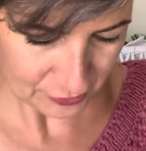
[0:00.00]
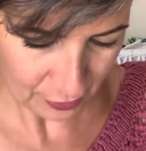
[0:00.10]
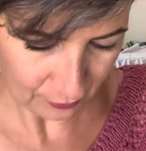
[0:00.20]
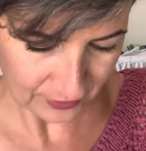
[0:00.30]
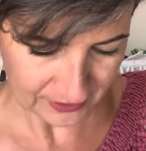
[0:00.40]

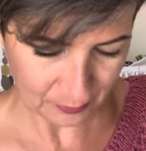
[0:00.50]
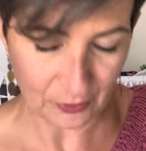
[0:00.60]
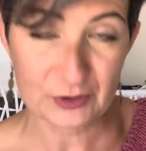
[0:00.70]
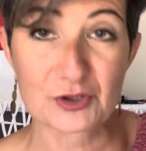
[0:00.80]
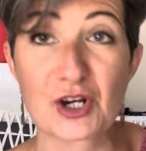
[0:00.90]
choice
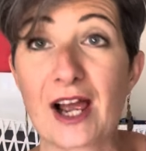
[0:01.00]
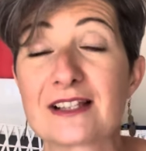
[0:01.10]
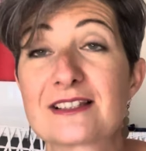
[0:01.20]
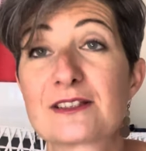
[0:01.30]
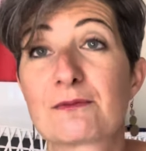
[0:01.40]
was
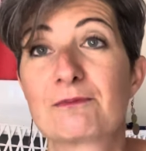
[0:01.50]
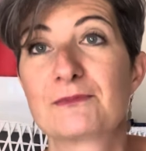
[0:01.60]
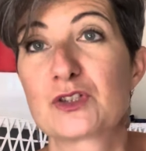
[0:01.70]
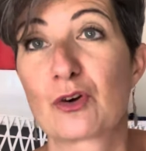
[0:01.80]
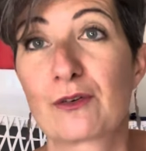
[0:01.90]
just,
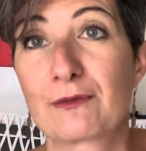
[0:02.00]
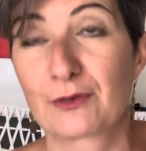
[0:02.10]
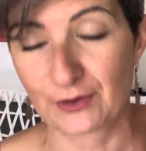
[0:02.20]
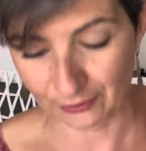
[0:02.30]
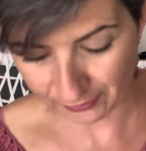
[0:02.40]
sorry
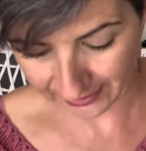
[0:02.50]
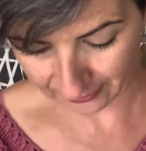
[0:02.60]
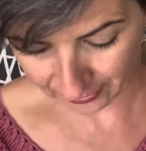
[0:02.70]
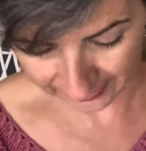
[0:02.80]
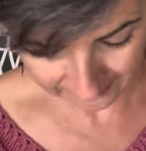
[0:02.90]
for the
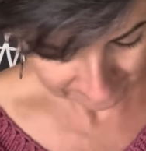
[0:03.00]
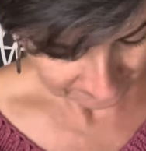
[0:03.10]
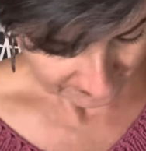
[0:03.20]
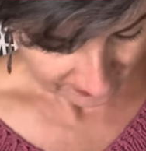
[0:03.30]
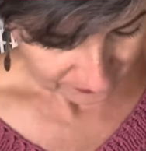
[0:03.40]
crinkling,
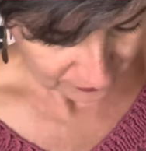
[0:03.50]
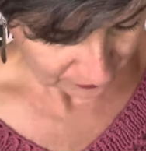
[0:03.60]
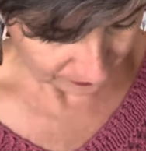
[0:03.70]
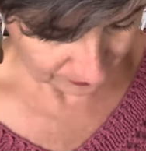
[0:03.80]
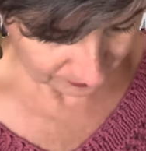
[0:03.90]

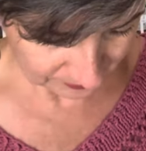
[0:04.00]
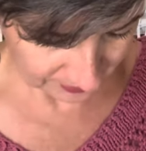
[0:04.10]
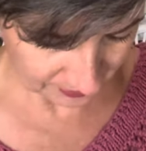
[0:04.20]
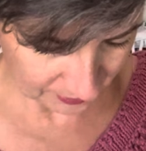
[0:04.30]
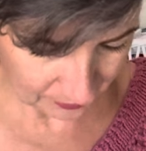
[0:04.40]
to,
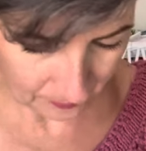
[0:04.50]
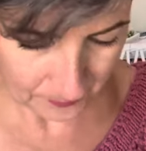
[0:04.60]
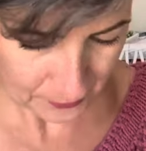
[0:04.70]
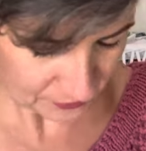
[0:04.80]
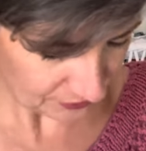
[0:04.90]
uh, you know,
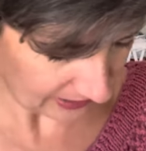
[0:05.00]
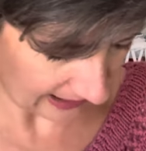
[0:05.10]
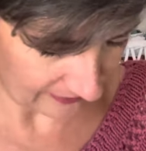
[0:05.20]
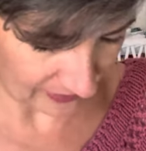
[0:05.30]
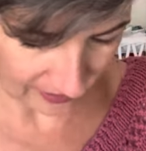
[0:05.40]
put
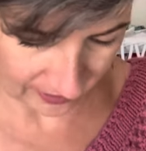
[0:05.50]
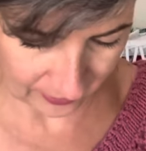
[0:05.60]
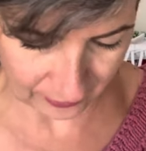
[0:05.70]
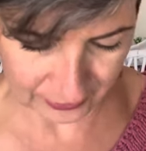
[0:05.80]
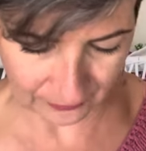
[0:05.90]
together a
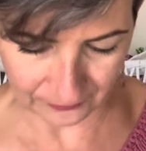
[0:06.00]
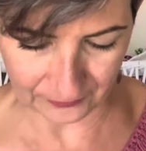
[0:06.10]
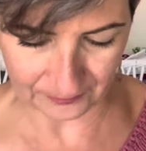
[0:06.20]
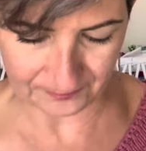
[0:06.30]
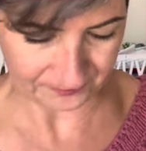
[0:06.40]
lot of
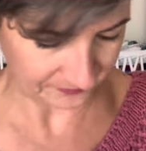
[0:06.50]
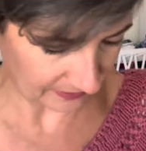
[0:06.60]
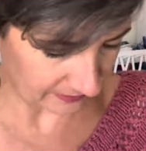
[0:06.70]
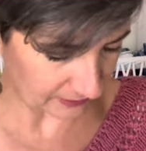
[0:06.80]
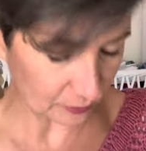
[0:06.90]
um,
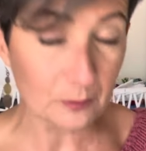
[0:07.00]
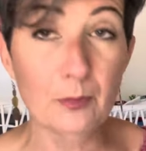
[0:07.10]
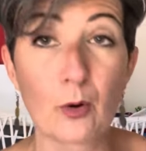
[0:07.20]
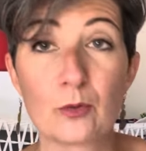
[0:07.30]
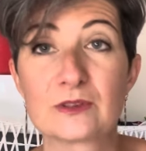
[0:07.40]
little
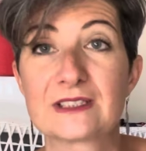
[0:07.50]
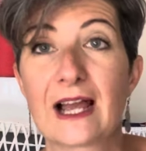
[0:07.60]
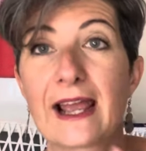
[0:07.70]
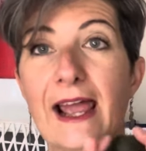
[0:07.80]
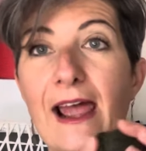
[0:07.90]
balls I
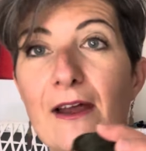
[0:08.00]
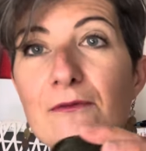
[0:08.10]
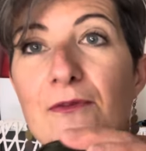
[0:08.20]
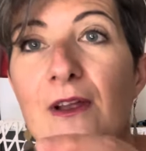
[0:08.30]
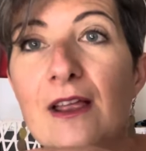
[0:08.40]

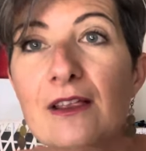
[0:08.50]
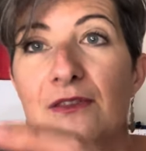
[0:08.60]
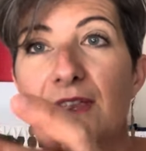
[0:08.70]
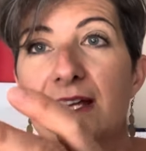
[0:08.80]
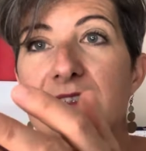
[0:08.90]
have
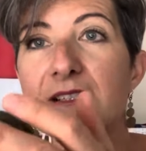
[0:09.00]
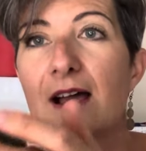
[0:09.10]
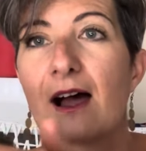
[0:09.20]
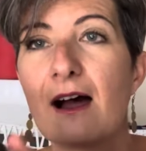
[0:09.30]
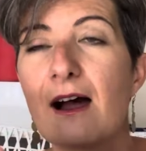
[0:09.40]
that
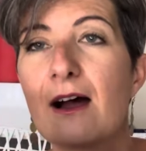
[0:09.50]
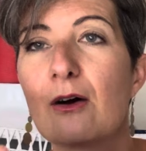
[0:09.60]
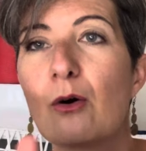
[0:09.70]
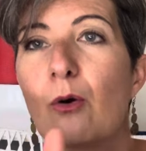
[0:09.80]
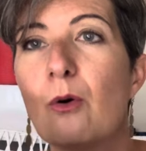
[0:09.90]
are
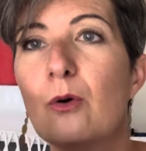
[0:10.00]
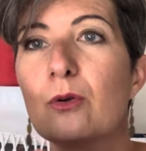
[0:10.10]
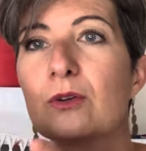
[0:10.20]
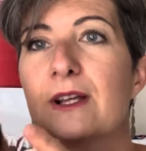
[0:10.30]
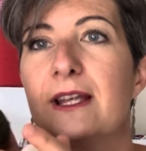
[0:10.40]

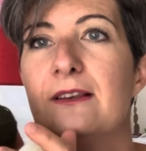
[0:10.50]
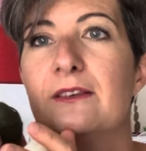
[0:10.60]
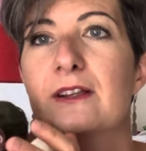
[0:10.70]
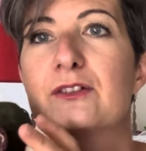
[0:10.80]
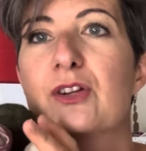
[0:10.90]
all in
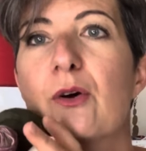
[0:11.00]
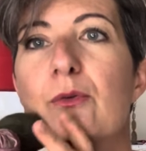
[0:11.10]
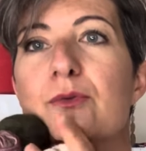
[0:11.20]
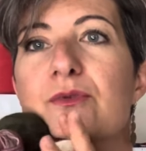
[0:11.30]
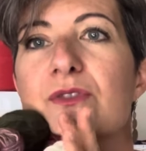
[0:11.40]
the
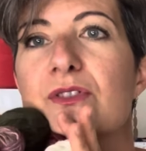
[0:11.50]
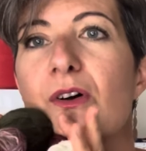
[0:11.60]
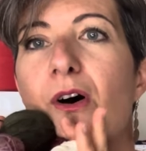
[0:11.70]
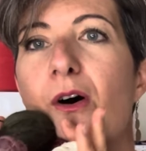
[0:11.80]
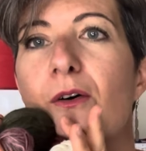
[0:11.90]
tones
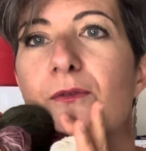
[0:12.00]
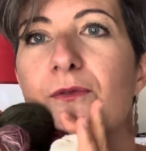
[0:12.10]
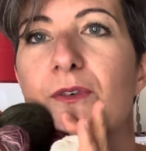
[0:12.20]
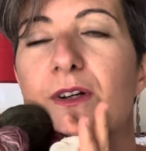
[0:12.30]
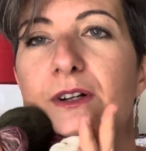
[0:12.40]
of
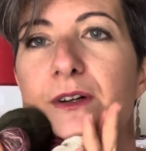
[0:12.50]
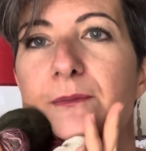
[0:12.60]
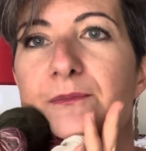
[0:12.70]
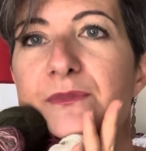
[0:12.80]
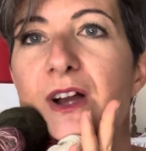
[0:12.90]

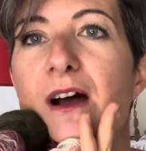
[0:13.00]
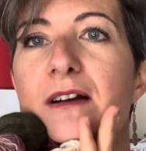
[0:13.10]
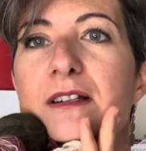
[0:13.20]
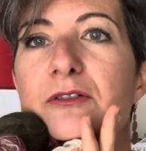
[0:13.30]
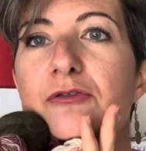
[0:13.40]
um,
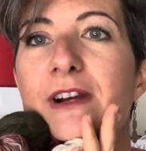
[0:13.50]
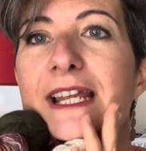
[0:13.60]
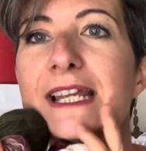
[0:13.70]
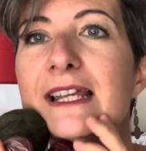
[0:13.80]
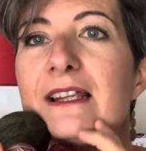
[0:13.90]
dark
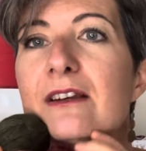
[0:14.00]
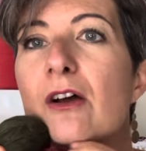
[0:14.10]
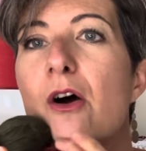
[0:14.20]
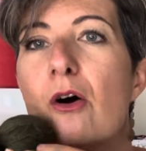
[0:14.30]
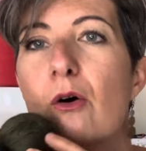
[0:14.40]
green
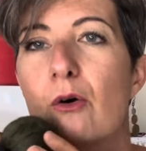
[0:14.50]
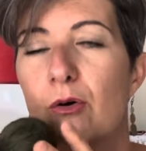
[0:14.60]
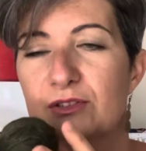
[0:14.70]
or